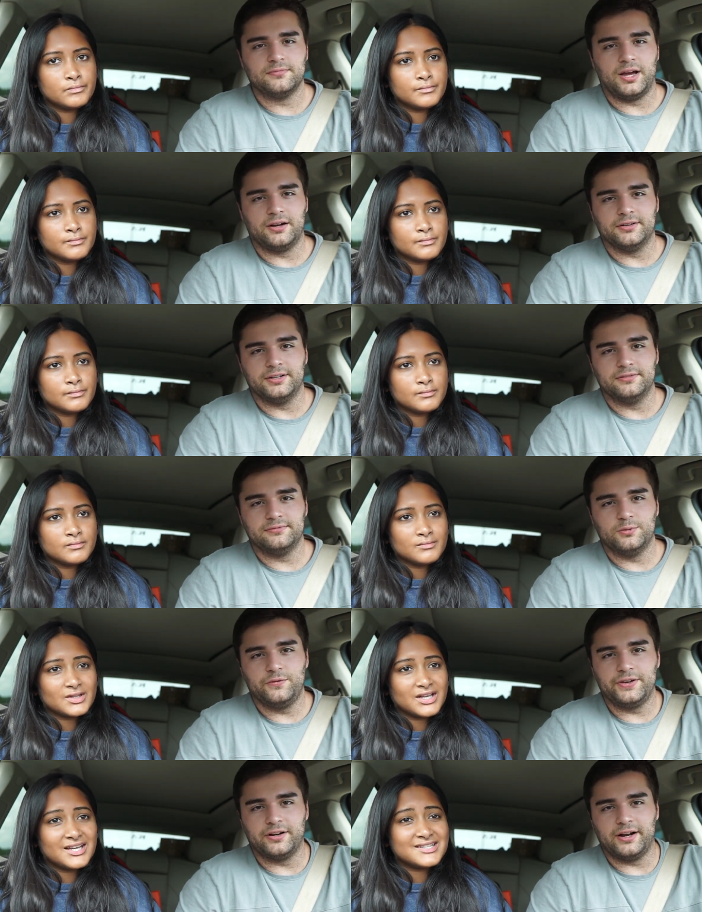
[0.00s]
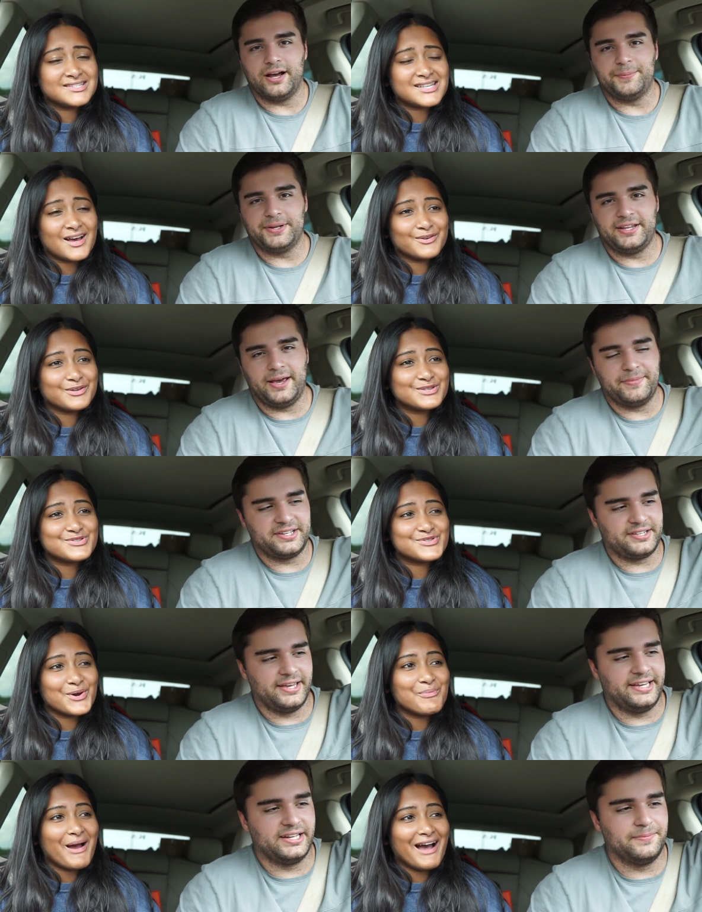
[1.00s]
Speaker 1: I don't know. We'll figure it, it out. I'm gonna, ta- I'm gonna
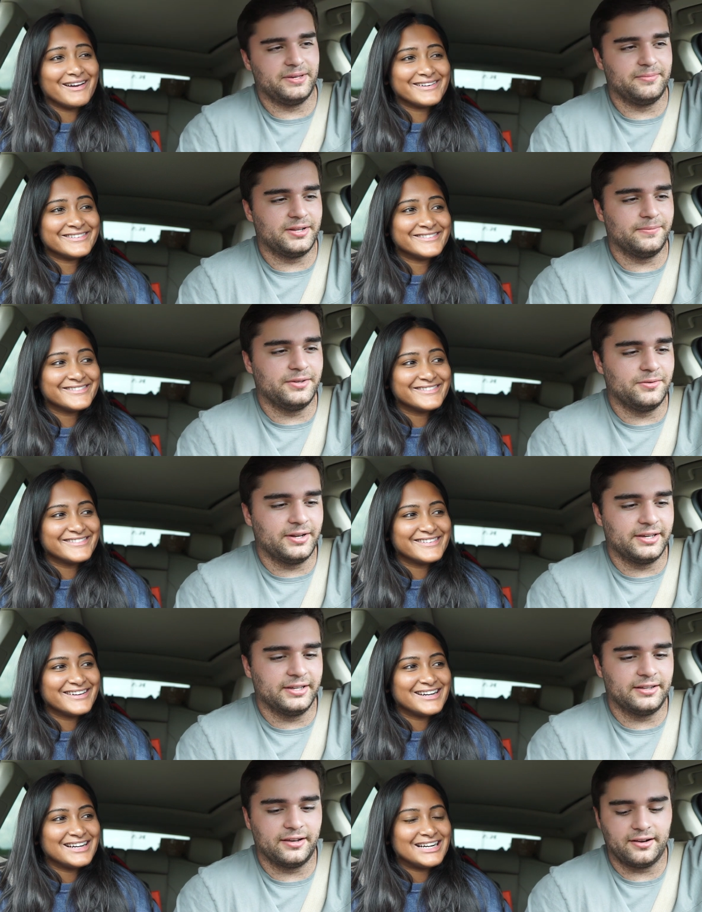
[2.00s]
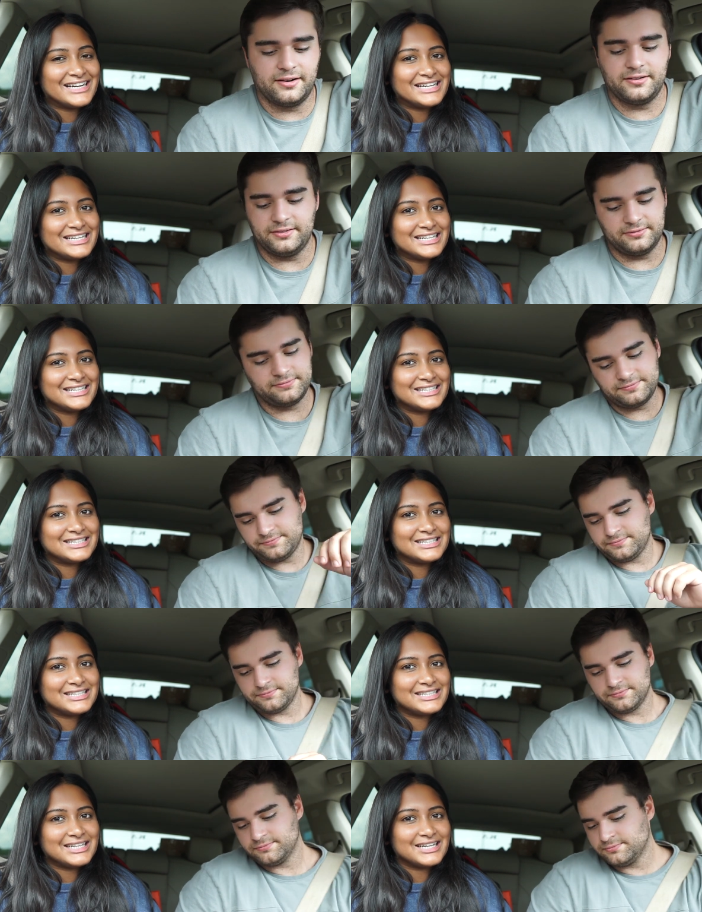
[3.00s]
so take you it to BMW when I get there, and
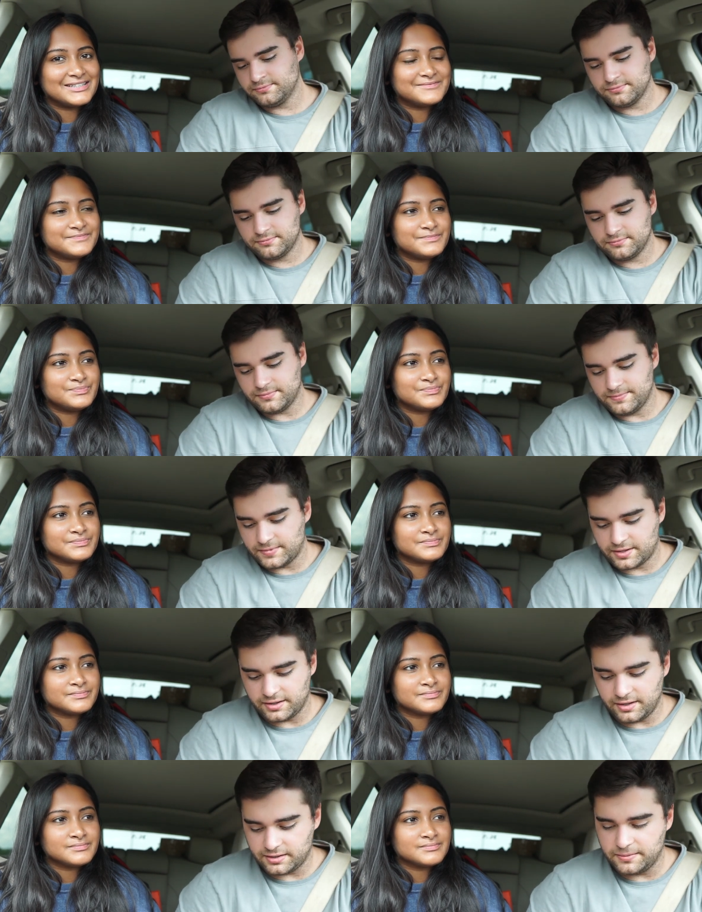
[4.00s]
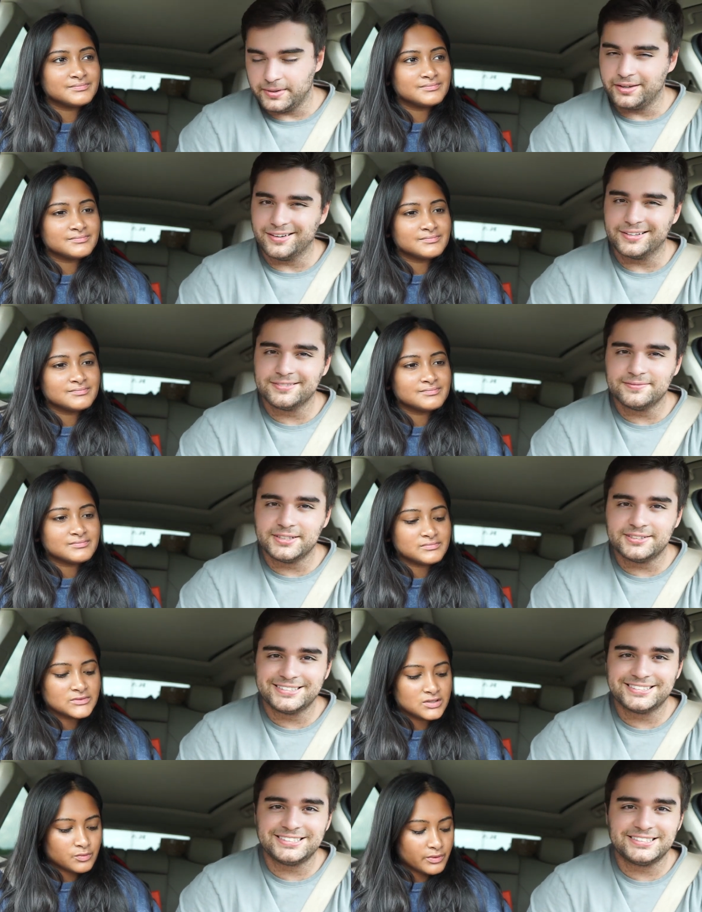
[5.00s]
yeah, it's not gonna be good.
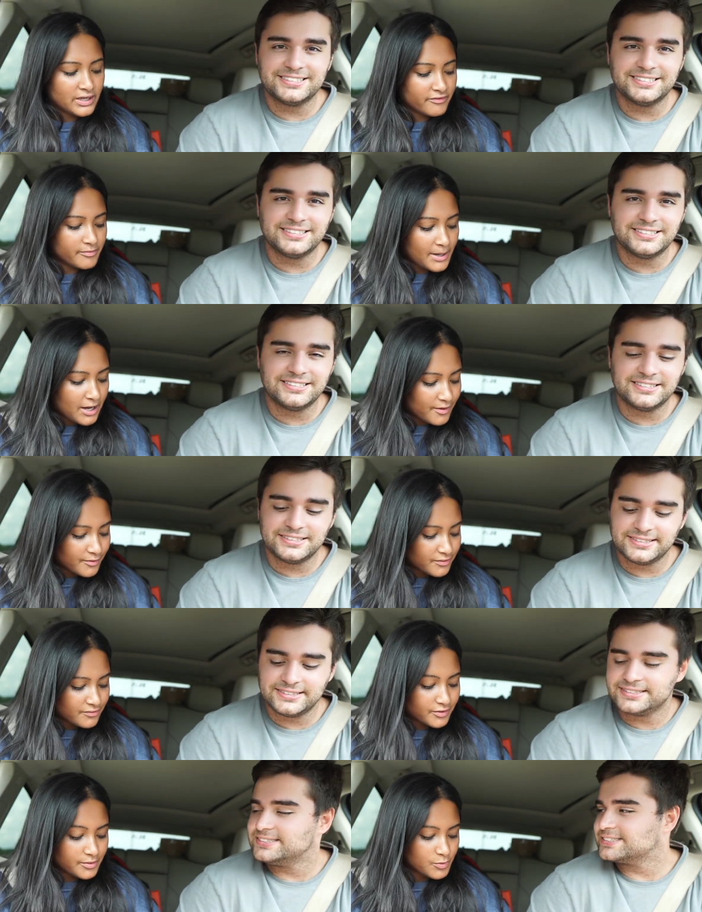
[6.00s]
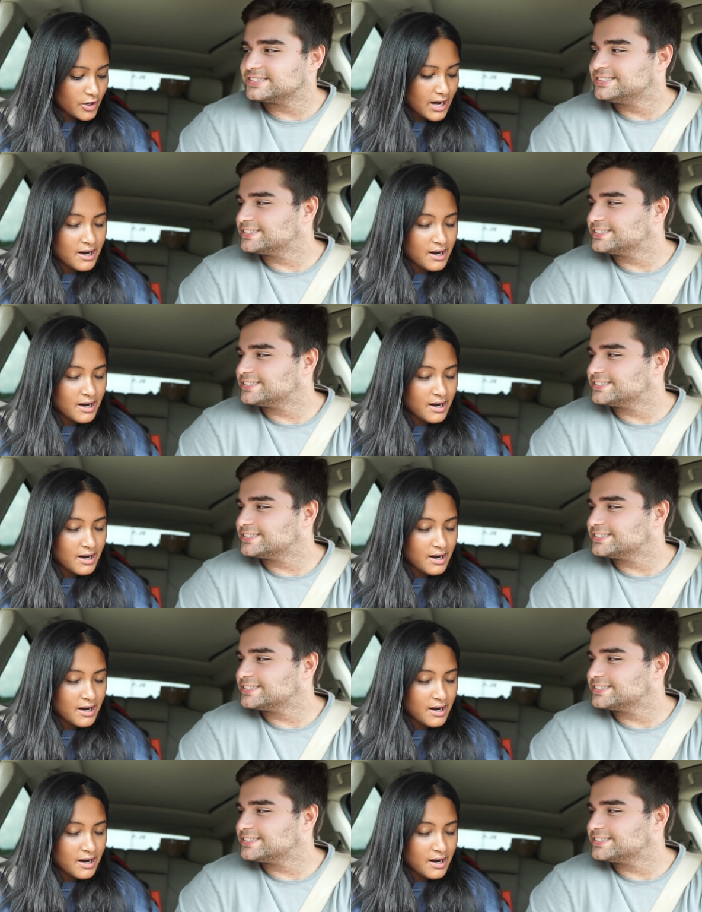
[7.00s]
But.
Speaker 2: We have about three more